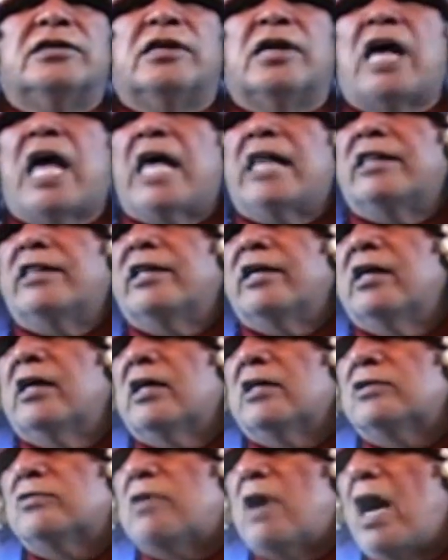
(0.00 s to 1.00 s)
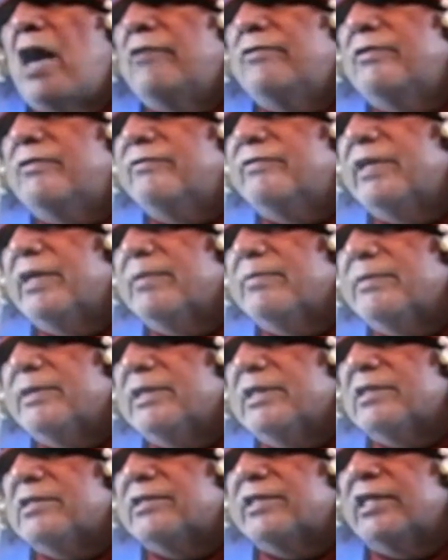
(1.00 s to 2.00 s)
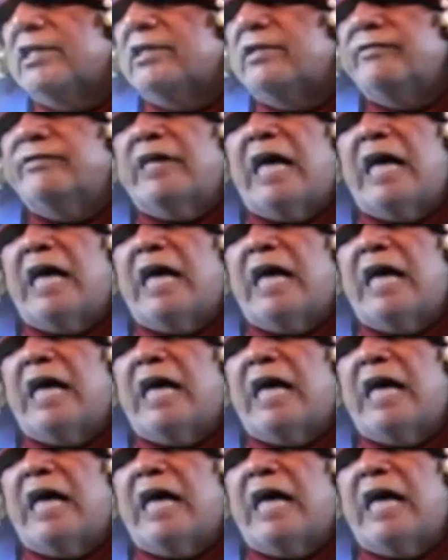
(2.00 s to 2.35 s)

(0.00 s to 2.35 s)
and there are 12 of them in the center